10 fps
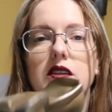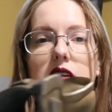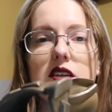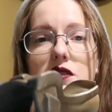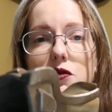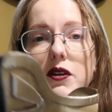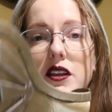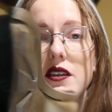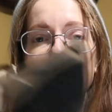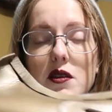these are
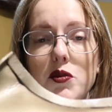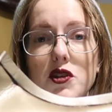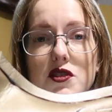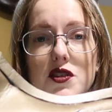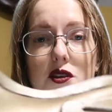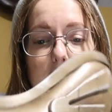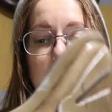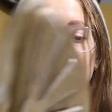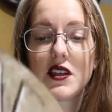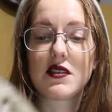really simple
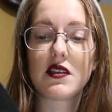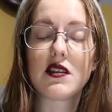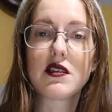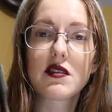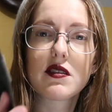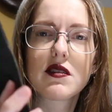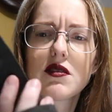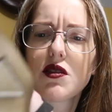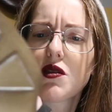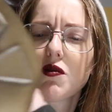too. This
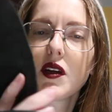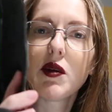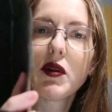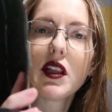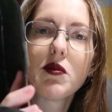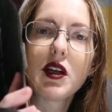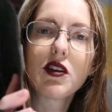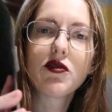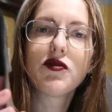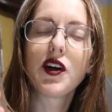is
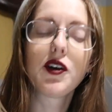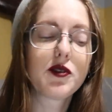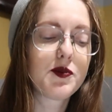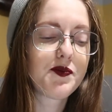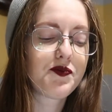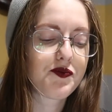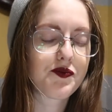3mm foam.